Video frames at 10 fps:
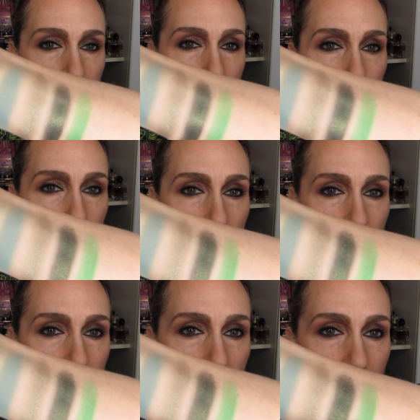And we
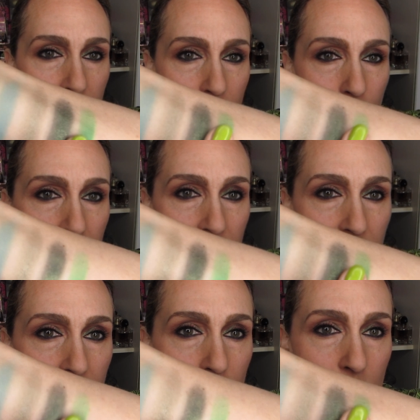have the Kelly green
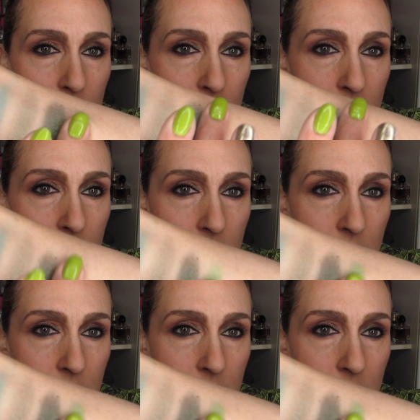here.